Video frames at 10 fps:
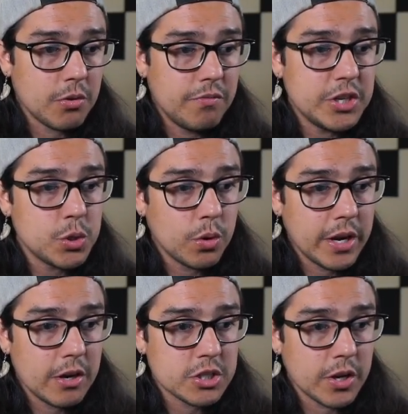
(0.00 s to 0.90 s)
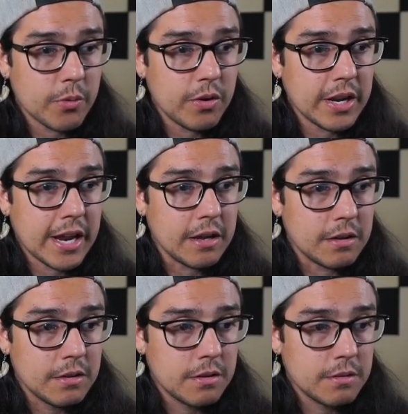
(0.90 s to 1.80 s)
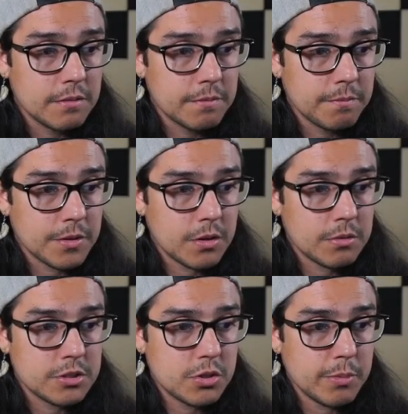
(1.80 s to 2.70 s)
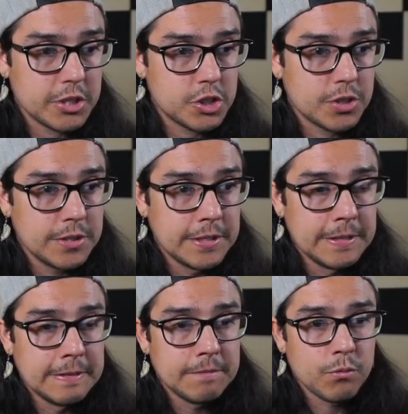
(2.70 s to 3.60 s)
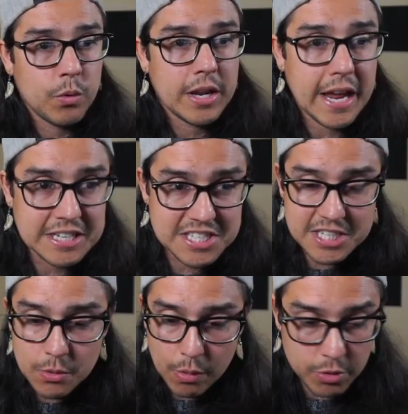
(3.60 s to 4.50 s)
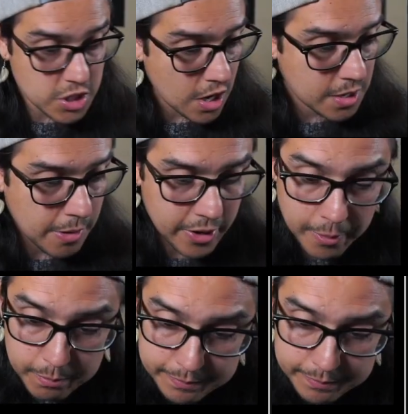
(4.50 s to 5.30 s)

visual here so you can really kind of, no, it's too much. really kind of see what we're talking about here.